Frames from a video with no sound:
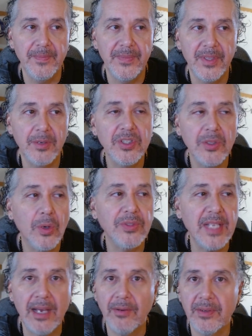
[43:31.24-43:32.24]
There is no
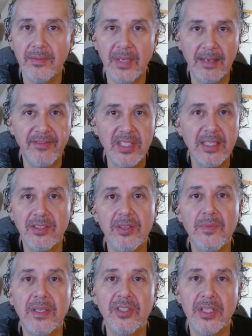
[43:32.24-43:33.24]
doubt. I've seen it too
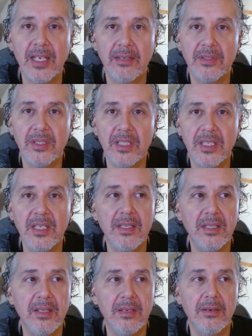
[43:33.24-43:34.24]
much now to see
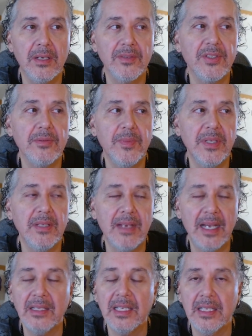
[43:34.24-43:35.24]
that they're also being
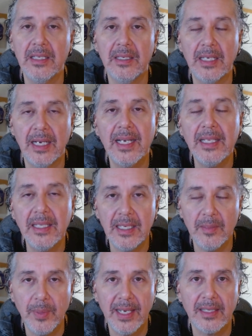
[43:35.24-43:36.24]
highly
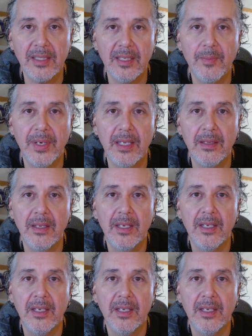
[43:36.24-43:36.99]
impacted by